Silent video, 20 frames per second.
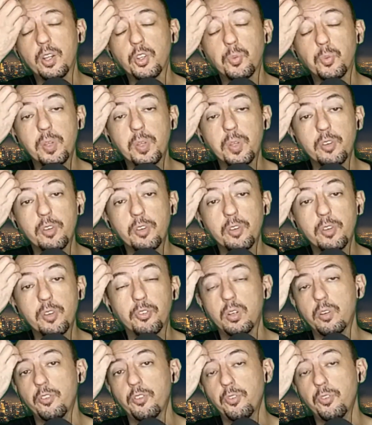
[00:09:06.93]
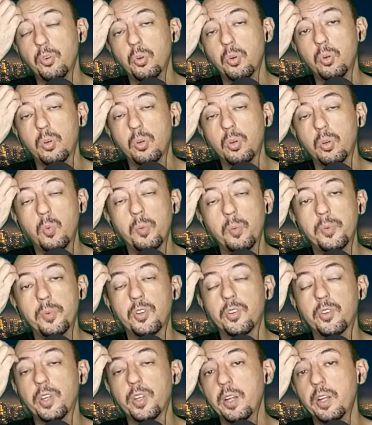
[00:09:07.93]
speak for a woman's
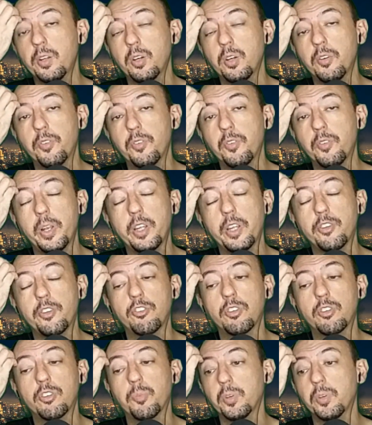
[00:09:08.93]
side of the relationship,